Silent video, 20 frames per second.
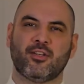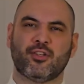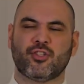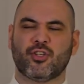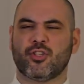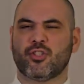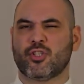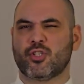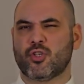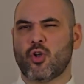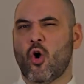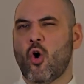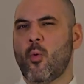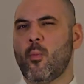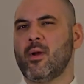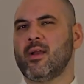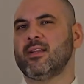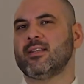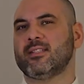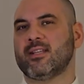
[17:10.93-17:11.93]
there's just so
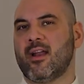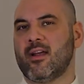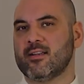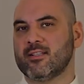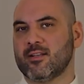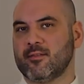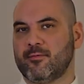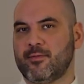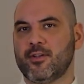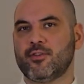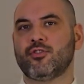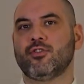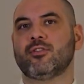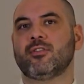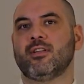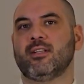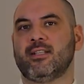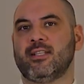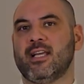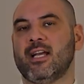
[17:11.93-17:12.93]
many settings and features
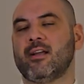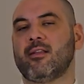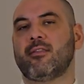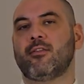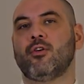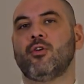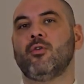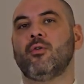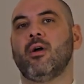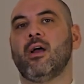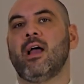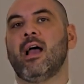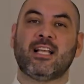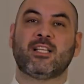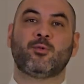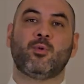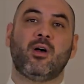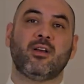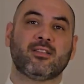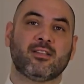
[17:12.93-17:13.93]
to dig through,
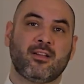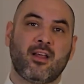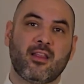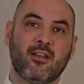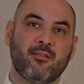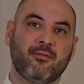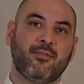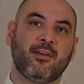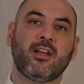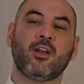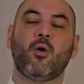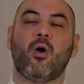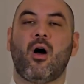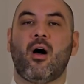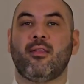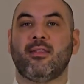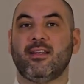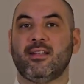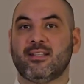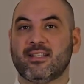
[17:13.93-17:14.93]
as well as another video
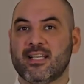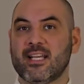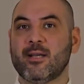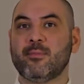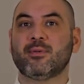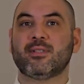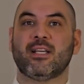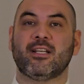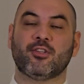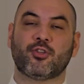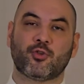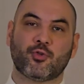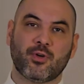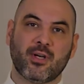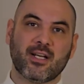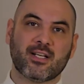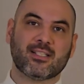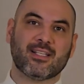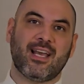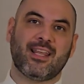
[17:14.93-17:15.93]
on the tips and
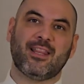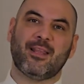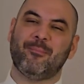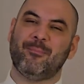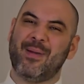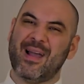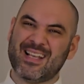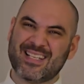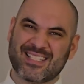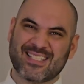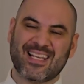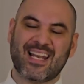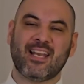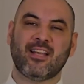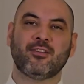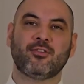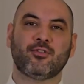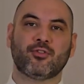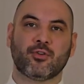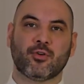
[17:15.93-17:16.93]
tricks and the best
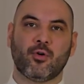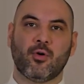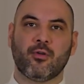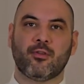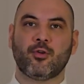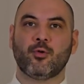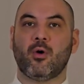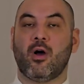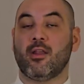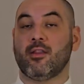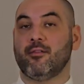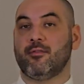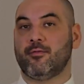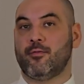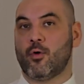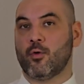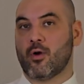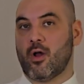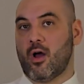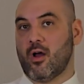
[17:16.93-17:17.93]
settings you should go through on the
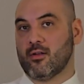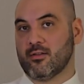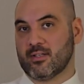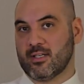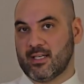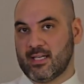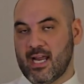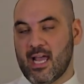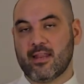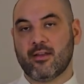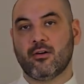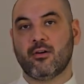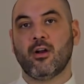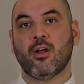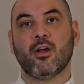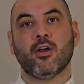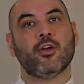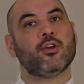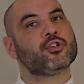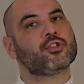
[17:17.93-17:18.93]
phone altogether.
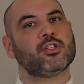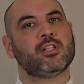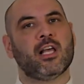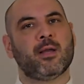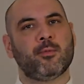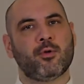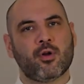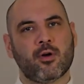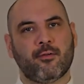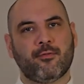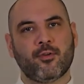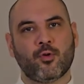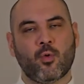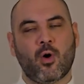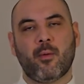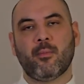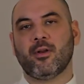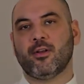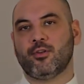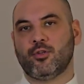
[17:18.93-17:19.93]
So let me know if you
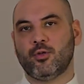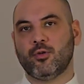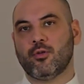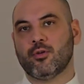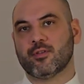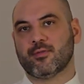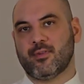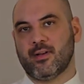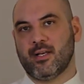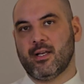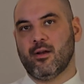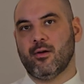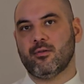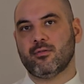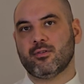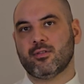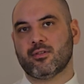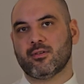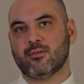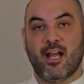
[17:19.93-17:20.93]
want me to do those
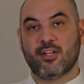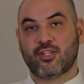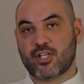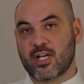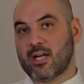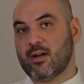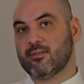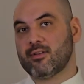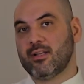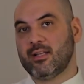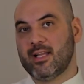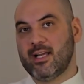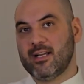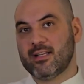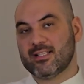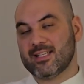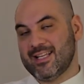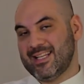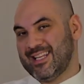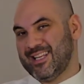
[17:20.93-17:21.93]
videos. And check out the
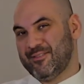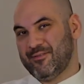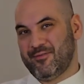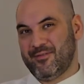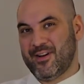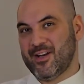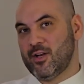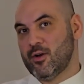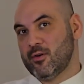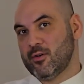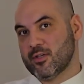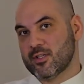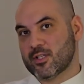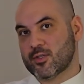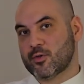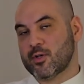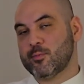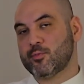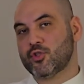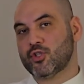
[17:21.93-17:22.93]
links in the video
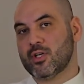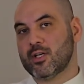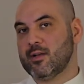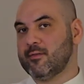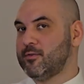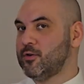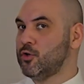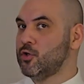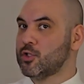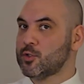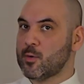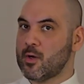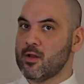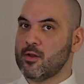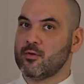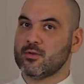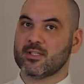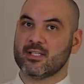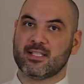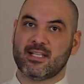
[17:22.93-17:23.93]
description. If you use one of
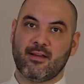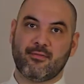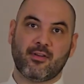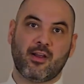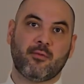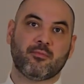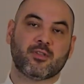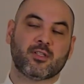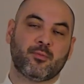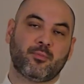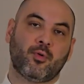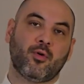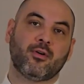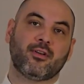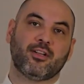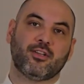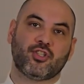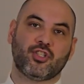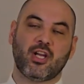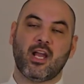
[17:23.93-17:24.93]
those, it definitely helps support
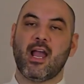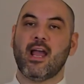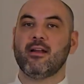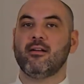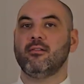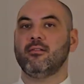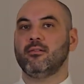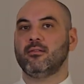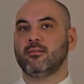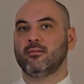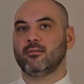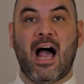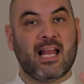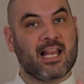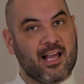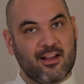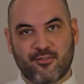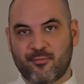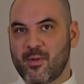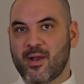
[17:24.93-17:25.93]
the channel. I
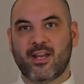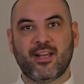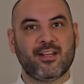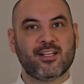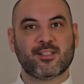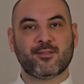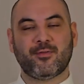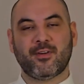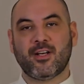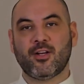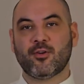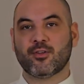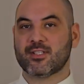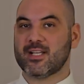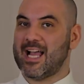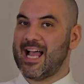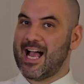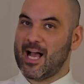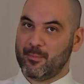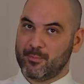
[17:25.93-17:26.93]
love making these videos
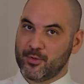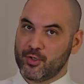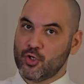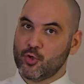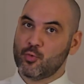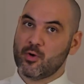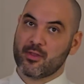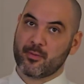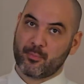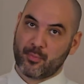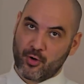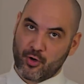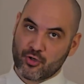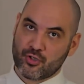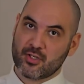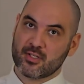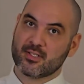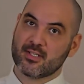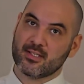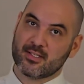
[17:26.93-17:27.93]
to help you with
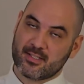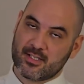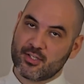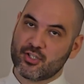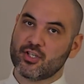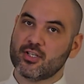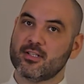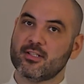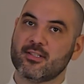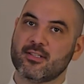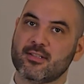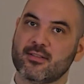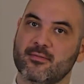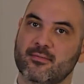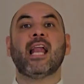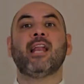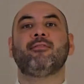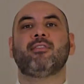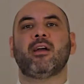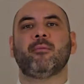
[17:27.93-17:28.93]
purchase decisions.
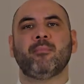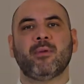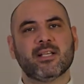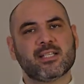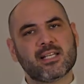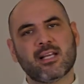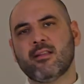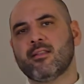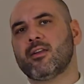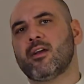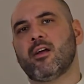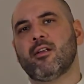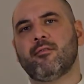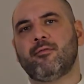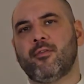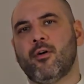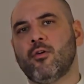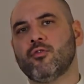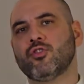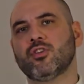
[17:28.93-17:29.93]
And if I miss anything on the
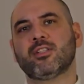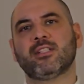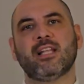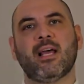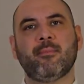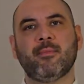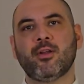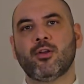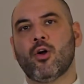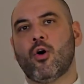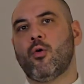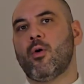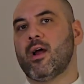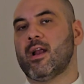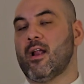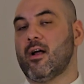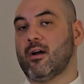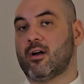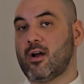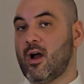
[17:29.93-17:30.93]
phone, just let me know
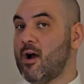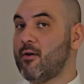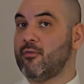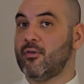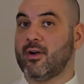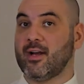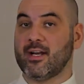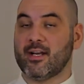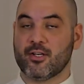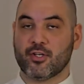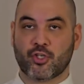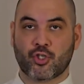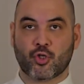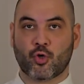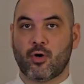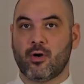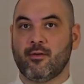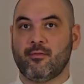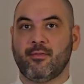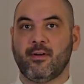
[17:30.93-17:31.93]
and I'll cover it in a
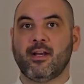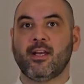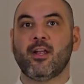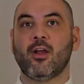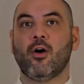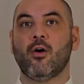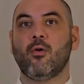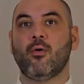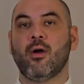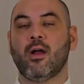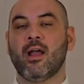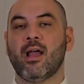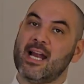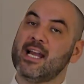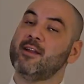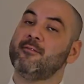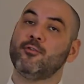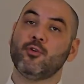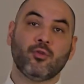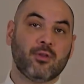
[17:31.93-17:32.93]
short video.
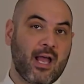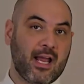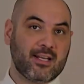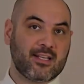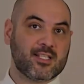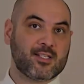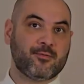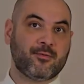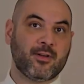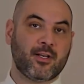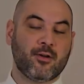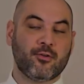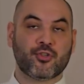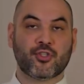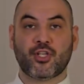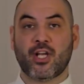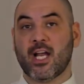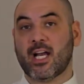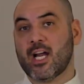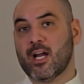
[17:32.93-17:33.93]
And if you like this video,
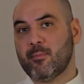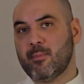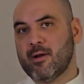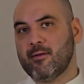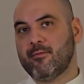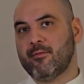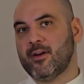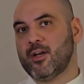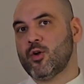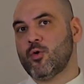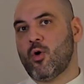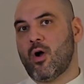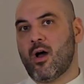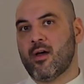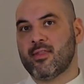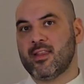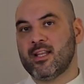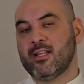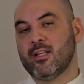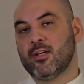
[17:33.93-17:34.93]
check out my video
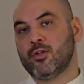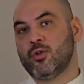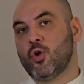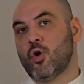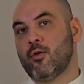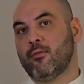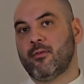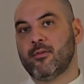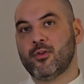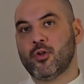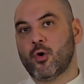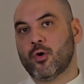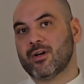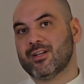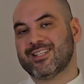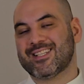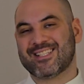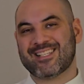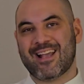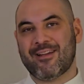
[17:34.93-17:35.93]
on the Lenovo Yoga
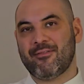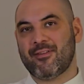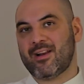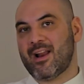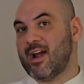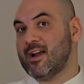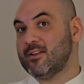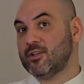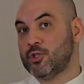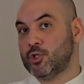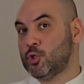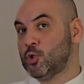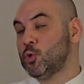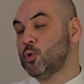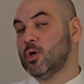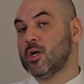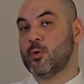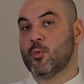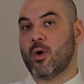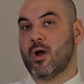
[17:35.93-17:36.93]
7i
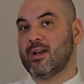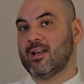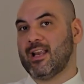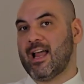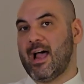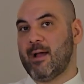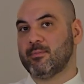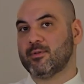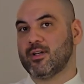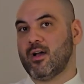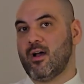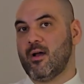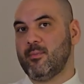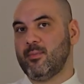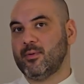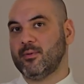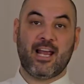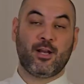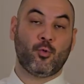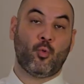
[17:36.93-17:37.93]
2-in-1
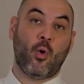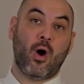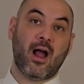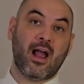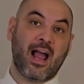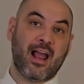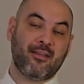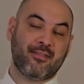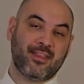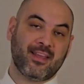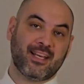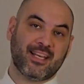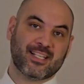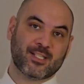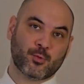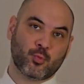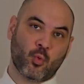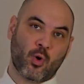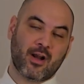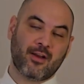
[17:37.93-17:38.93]
laptop and why I think
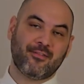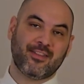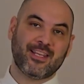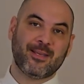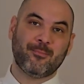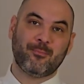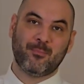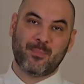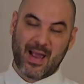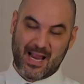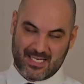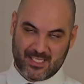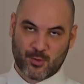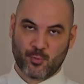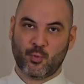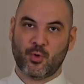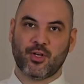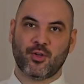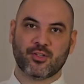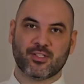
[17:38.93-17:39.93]
it's one of the
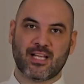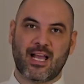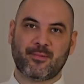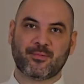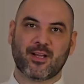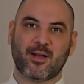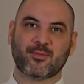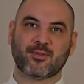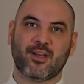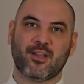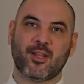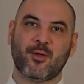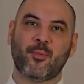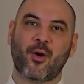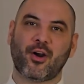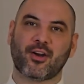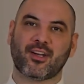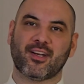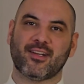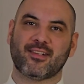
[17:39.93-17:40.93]
best Windows laptops on the
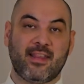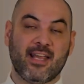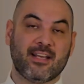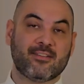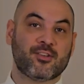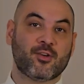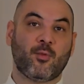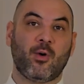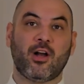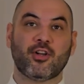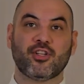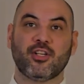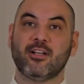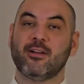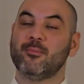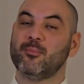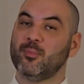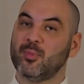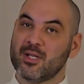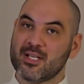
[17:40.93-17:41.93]
market. Thanks for
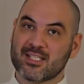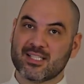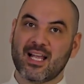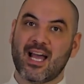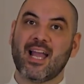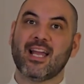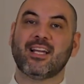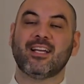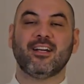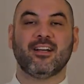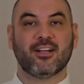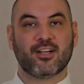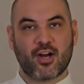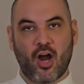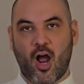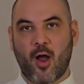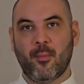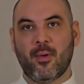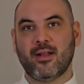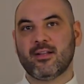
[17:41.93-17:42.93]
watching. Please like,
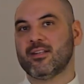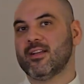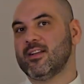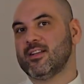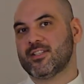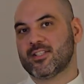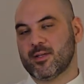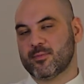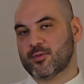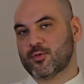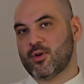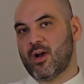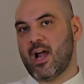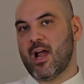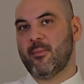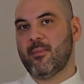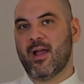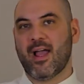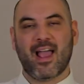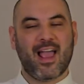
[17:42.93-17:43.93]
comment,
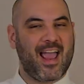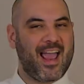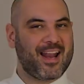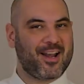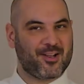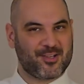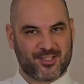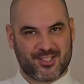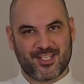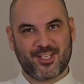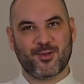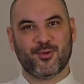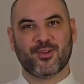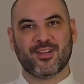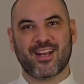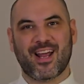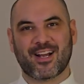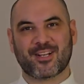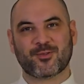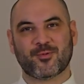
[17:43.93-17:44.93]
subscribe, and I'll see you in
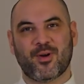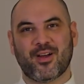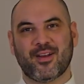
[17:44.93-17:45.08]
the next